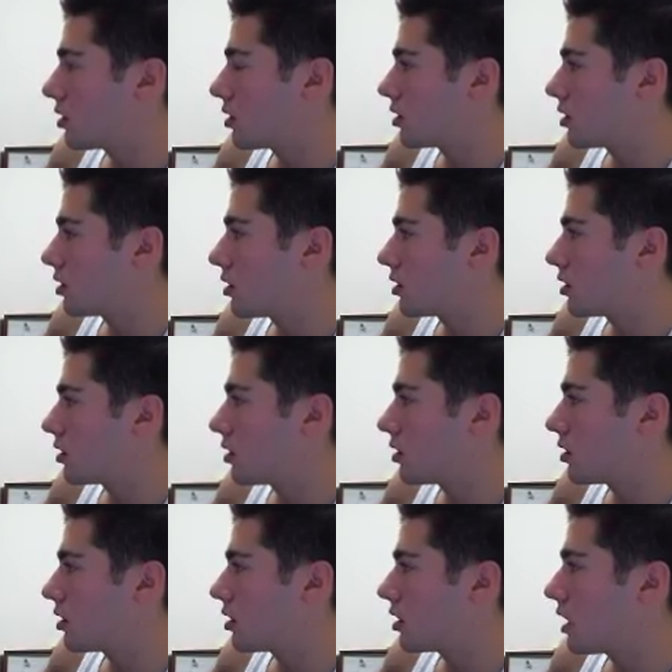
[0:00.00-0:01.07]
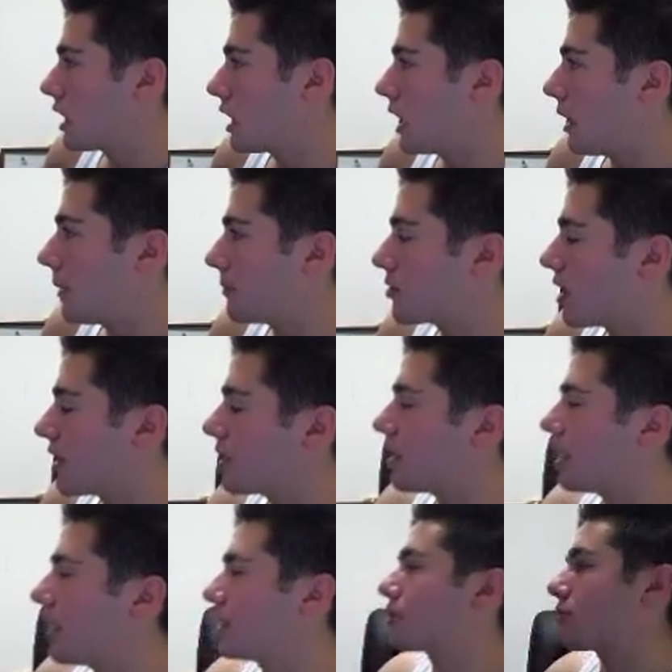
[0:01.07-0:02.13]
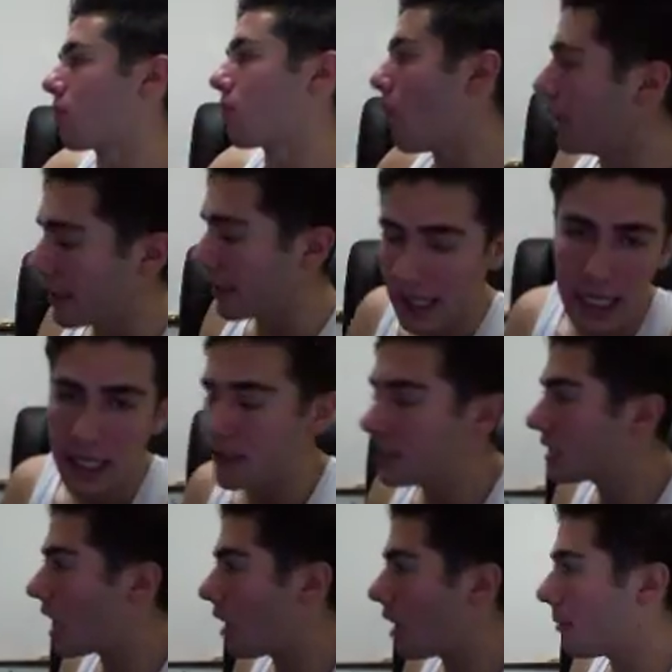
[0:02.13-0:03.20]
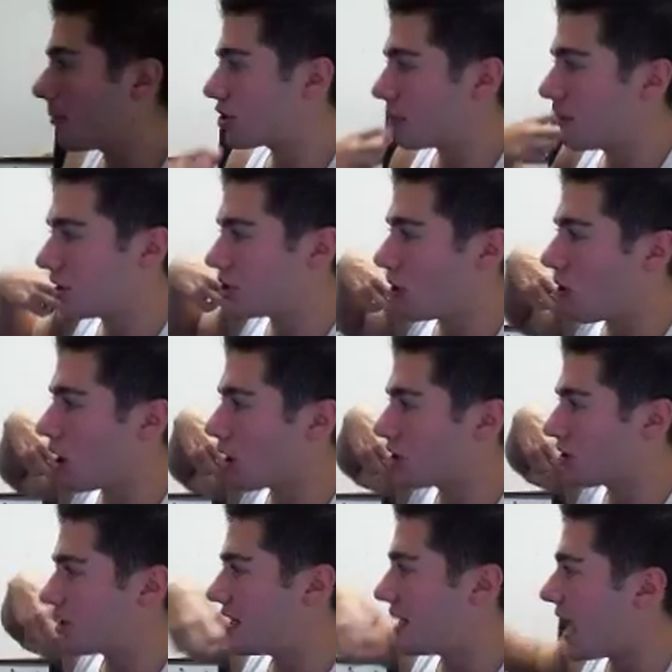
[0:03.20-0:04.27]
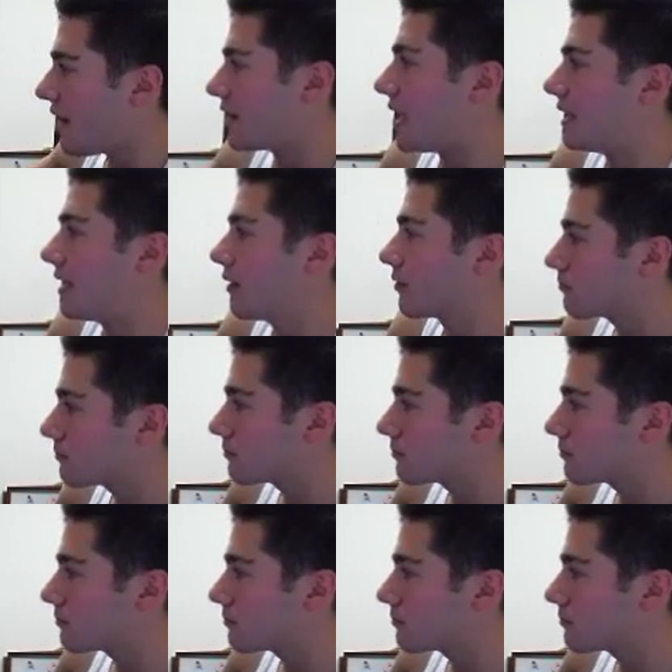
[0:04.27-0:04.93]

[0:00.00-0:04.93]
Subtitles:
I'm trying to, like, scroll, but these comments are being so hard to navigate now. Damn it.